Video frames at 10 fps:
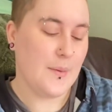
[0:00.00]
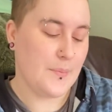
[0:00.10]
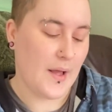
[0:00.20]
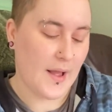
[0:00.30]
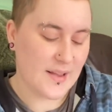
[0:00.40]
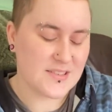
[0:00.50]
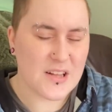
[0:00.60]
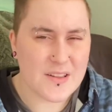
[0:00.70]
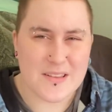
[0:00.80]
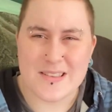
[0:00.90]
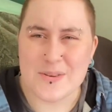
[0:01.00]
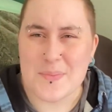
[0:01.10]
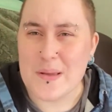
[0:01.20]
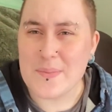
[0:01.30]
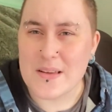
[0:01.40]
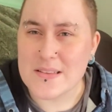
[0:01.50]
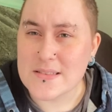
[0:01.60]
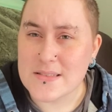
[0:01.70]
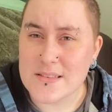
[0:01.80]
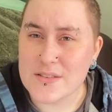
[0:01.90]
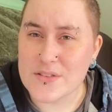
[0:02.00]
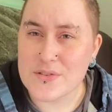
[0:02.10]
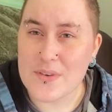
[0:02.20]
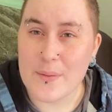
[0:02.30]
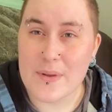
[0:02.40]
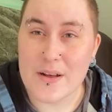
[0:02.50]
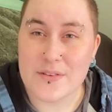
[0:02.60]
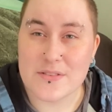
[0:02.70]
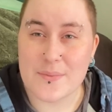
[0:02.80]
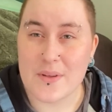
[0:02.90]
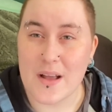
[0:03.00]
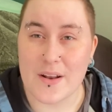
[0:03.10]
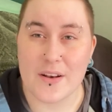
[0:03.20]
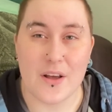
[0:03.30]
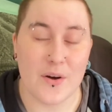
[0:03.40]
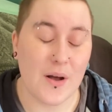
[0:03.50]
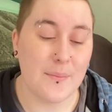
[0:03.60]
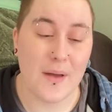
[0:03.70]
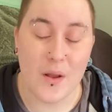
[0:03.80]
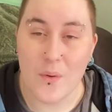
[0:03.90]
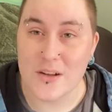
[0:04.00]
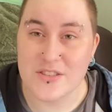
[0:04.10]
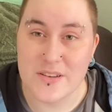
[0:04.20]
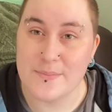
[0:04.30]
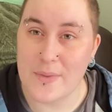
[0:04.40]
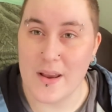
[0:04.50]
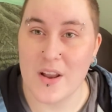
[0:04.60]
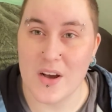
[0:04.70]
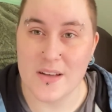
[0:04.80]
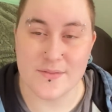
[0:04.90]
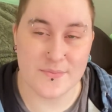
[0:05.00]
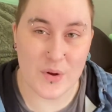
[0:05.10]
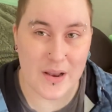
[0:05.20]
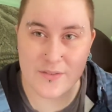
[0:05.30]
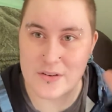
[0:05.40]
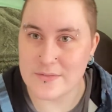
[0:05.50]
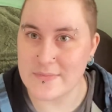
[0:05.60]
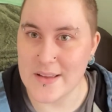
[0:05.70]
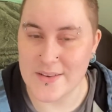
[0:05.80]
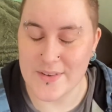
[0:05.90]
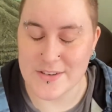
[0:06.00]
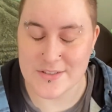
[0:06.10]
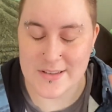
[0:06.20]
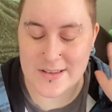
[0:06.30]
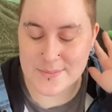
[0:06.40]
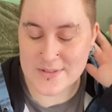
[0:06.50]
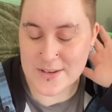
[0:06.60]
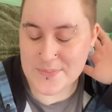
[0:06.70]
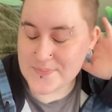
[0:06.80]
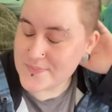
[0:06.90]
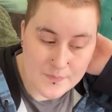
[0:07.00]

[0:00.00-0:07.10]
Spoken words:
But I saw that there might be a season 2 coming out or something. I don't know. I might watch it, might not, whenever it eventually comes out.